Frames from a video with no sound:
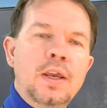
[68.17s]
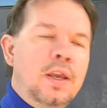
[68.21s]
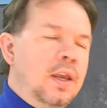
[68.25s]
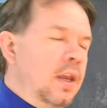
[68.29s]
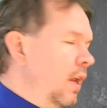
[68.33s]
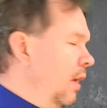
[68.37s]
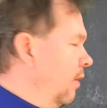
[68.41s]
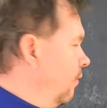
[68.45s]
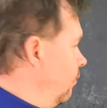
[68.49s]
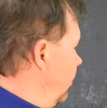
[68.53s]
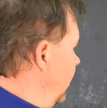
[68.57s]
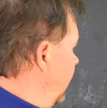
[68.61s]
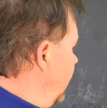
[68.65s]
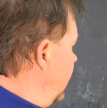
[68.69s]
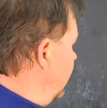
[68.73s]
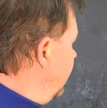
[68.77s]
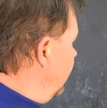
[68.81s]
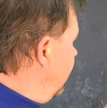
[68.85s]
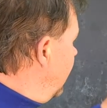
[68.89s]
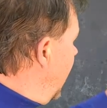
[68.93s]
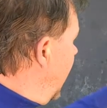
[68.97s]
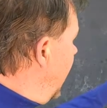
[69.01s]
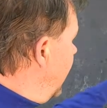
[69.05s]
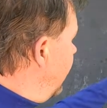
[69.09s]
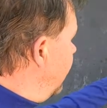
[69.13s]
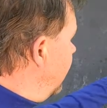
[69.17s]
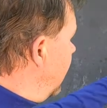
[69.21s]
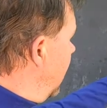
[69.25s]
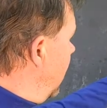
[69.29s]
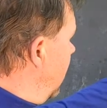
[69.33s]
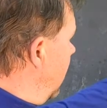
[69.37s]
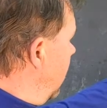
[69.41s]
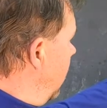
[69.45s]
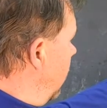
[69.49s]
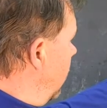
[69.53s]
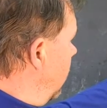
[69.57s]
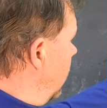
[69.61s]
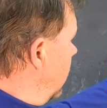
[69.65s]
If we divide the
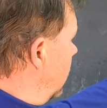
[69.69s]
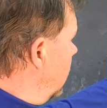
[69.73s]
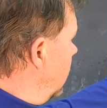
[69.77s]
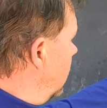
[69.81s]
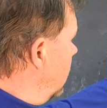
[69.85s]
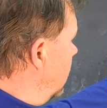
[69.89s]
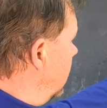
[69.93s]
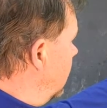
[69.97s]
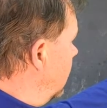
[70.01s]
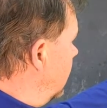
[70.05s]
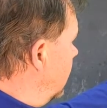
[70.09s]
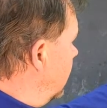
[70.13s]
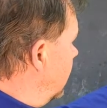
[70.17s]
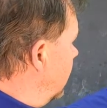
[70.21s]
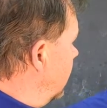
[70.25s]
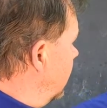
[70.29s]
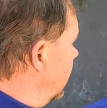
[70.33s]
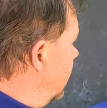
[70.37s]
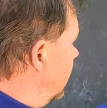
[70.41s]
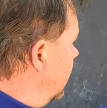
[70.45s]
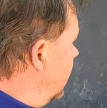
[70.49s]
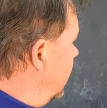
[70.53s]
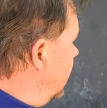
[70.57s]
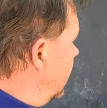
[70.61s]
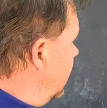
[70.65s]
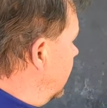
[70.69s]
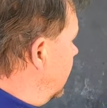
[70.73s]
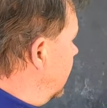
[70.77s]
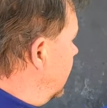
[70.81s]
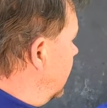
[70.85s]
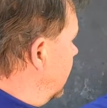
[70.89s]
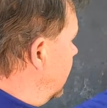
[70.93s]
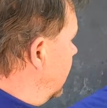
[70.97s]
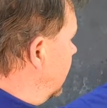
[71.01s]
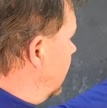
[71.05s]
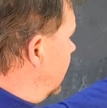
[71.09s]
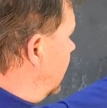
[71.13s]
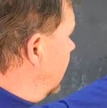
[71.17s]
whole
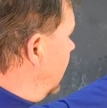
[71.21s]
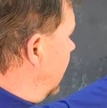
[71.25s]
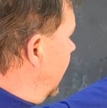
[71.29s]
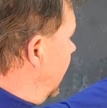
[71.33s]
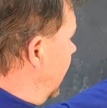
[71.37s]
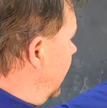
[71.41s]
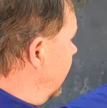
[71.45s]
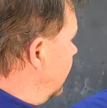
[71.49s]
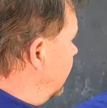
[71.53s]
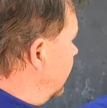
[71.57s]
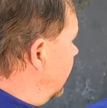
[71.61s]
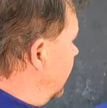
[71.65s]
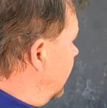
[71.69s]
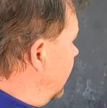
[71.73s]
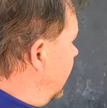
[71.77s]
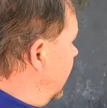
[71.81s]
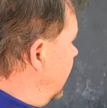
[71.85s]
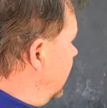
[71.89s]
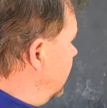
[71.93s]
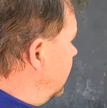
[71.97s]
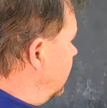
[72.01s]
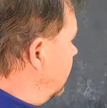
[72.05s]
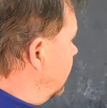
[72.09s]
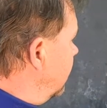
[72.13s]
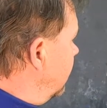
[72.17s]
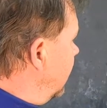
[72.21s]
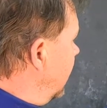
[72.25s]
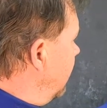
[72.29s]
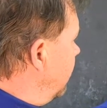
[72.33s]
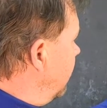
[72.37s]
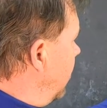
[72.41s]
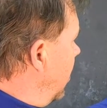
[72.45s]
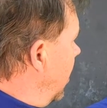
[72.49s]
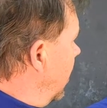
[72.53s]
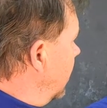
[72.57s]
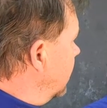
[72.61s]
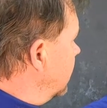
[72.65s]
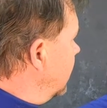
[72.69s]
into these three
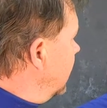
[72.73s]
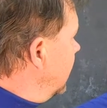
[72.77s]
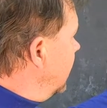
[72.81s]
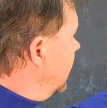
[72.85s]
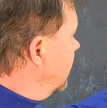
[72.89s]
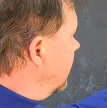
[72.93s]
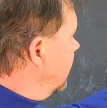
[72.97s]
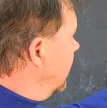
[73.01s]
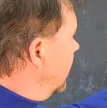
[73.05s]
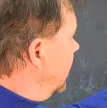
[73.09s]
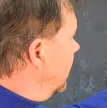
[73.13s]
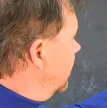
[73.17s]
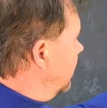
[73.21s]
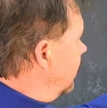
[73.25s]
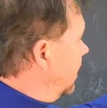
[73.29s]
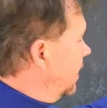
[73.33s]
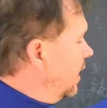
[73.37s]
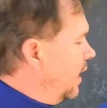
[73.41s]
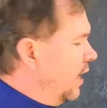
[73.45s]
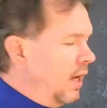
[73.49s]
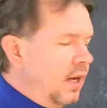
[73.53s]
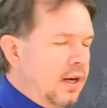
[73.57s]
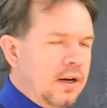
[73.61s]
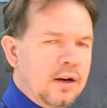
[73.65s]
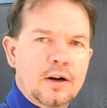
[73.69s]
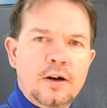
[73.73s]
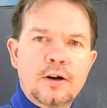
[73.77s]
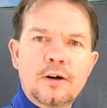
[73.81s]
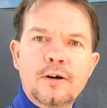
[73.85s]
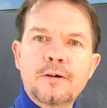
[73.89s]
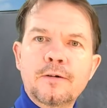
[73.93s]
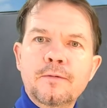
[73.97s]
parts, here, here, and here,